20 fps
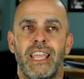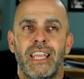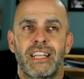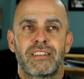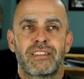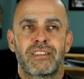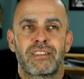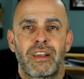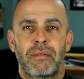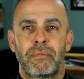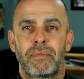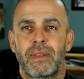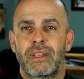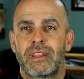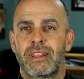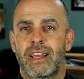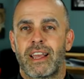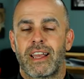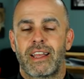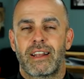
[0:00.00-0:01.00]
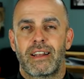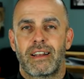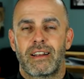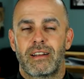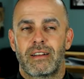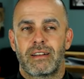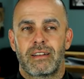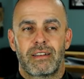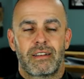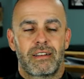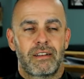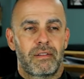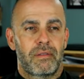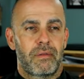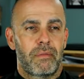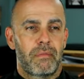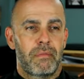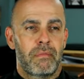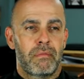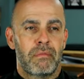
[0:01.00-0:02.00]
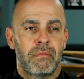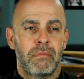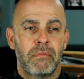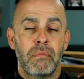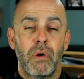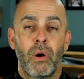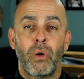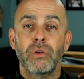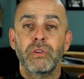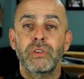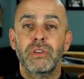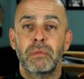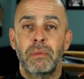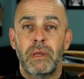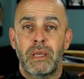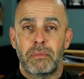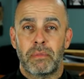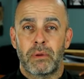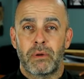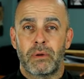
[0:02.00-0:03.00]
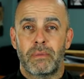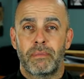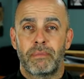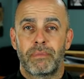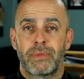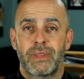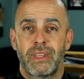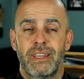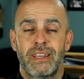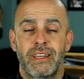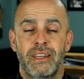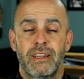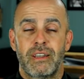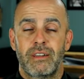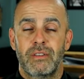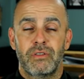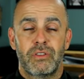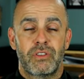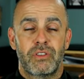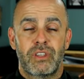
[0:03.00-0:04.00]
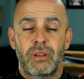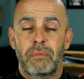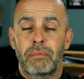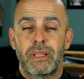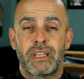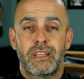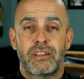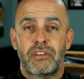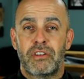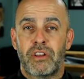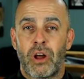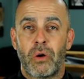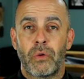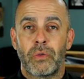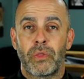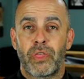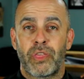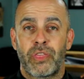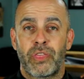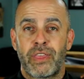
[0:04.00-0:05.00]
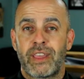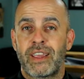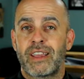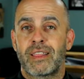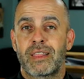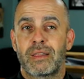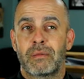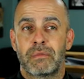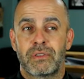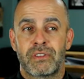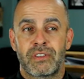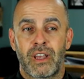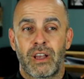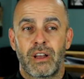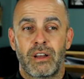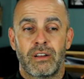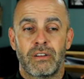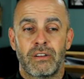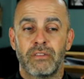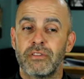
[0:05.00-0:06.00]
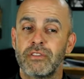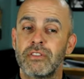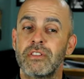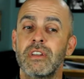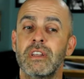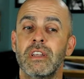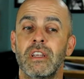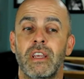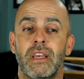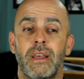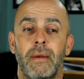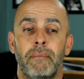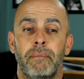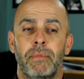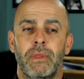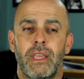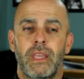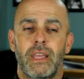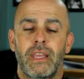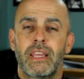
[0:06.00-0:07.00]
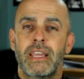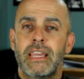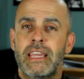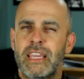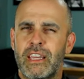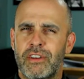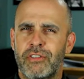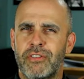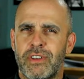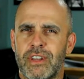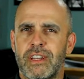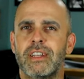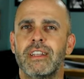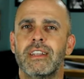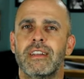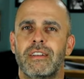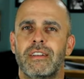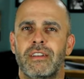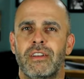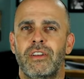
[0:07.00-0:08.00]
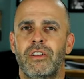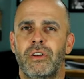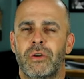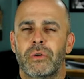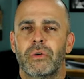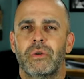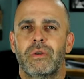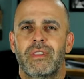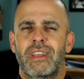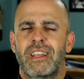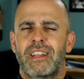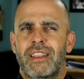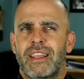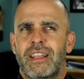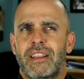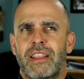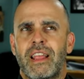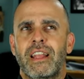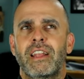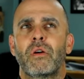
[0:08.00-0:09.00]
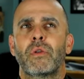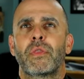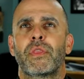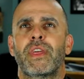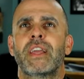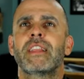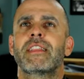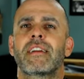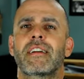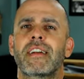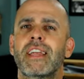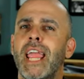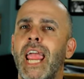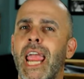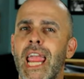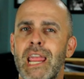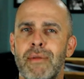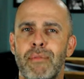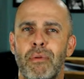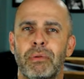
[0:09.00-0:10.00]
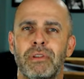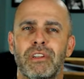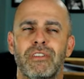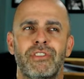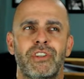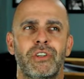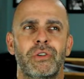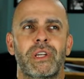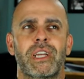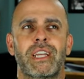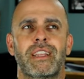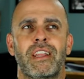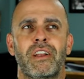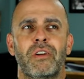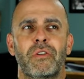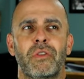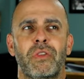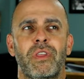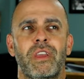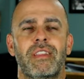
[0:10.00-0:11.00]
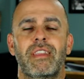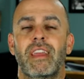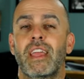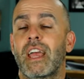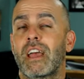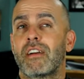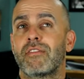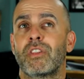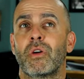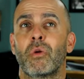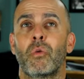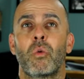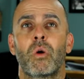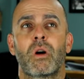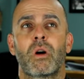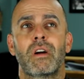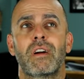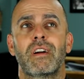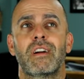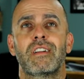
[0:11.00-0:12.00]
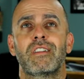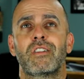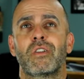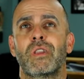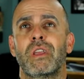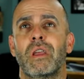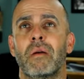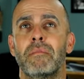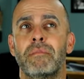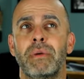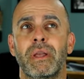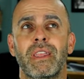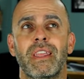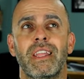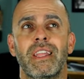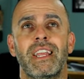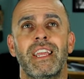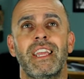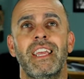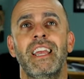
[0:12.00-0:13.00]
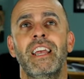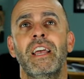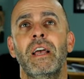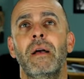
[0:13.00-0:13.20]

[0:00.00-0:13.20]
It's something that most people simply don't think themselves gifted to do. They don't think they're capable of doing it. They don't think they have the words or the ability.